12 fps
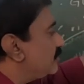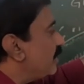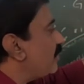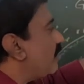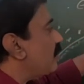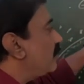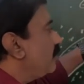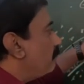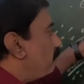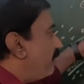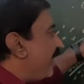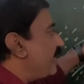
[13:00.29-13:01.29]
are
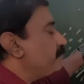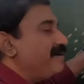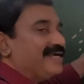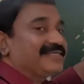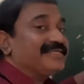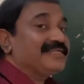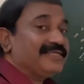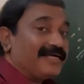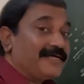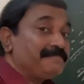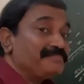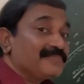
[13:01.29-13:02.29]
bad
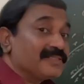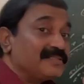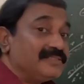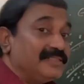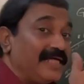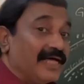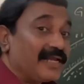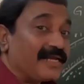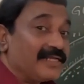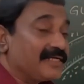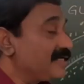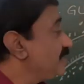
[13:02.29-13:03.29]
bacteria, they are
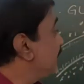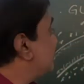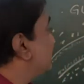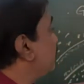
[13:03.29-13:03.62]
recognized